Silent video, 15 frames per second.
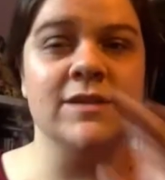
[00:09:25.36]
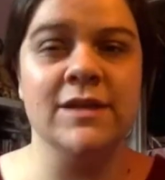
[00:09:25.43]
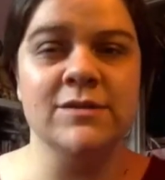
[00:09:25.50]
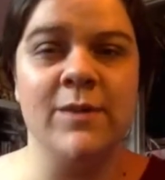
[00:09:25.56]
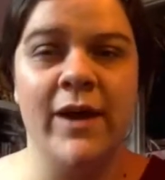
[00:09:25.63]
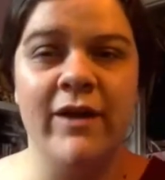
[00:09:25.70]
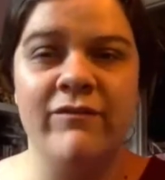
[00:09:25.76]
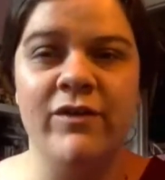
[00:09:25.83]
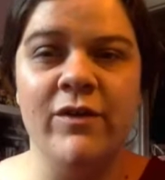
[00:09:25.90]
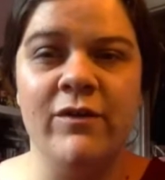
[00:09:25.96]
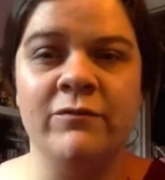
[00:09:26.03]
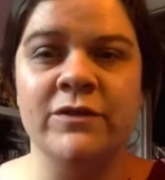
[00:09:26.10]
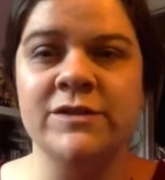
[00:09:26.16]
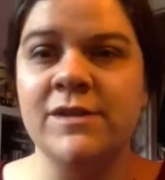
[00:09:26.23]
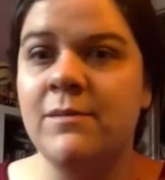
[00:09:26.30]
That's why if you
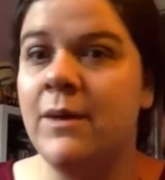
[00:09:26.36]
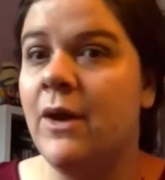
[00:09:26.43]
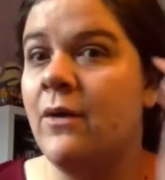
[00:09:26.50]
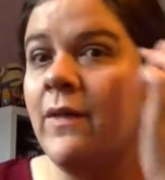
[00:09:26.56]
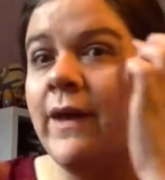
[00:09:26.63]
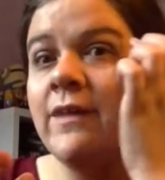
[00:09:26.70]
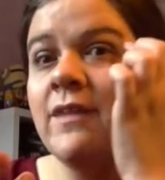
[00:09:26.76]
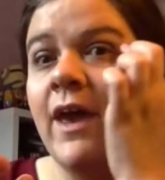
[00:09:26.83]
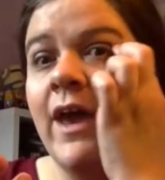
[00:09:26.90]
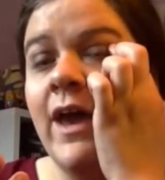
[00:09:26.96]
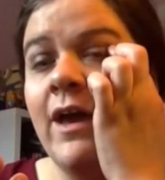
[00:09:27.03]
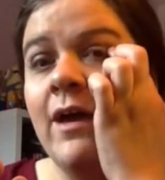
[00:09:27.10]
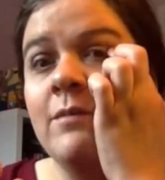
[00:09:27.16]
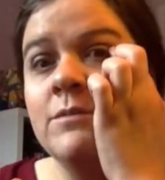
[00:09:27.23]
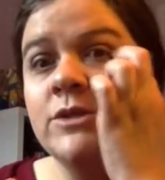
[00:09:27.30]
ever see me go like
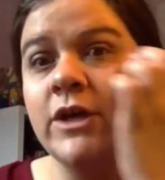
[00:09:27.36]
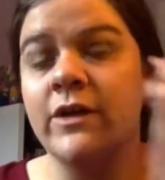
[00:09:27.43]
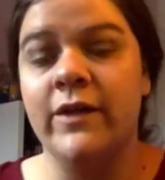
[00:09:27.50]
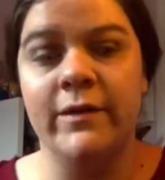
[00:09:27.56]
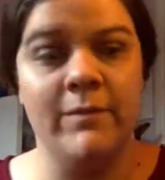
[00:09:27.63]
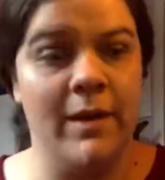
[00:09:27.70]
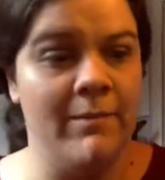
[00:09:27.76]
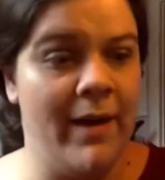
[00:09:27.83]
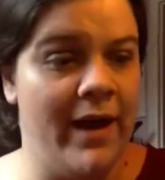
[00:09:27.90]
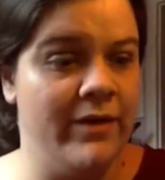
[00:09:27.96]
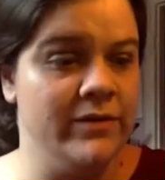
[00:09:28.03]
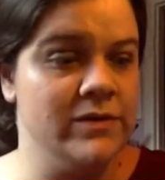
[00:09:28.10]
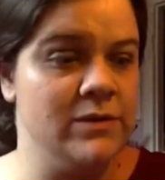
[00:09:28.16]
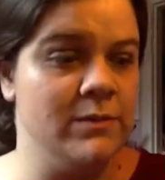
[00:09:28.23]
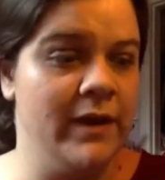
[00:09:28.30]
that, I'm jiggling my
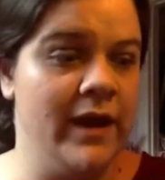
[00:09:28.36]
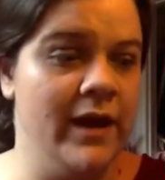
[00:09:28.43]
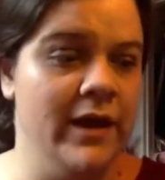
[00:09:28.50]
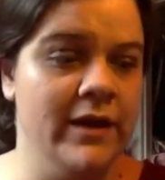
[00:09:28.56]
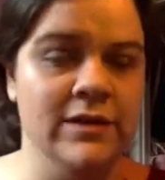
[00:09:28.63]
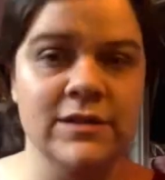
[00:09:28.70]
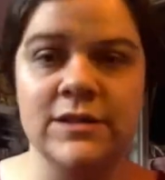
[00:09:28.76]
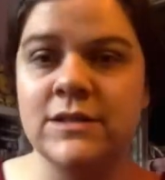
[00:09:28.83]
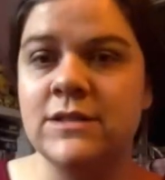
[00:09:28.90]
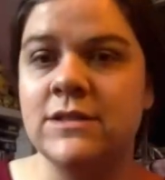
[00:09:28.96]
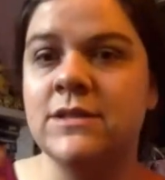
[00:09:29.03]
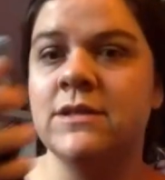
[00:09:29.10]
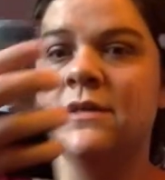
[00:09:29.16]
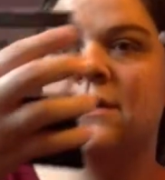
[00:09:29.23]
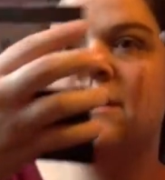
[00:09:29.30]
mouse because,